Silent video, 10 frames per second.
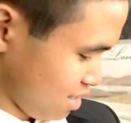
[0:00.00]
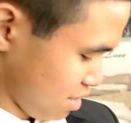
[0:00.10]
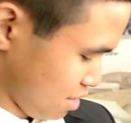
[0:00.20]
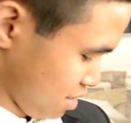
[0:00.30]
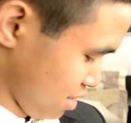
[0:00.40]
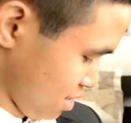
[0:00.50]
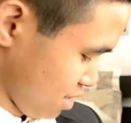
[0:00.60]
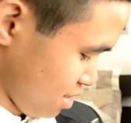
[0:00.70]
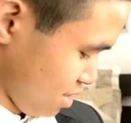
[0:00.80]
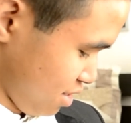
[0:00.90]

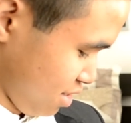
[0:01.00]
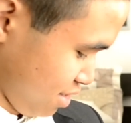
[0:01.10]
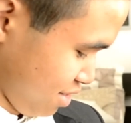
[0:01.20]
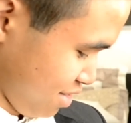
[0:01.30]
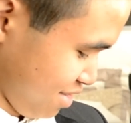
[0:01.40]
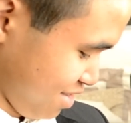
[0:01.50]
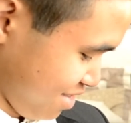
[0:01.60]
Nobody speaks.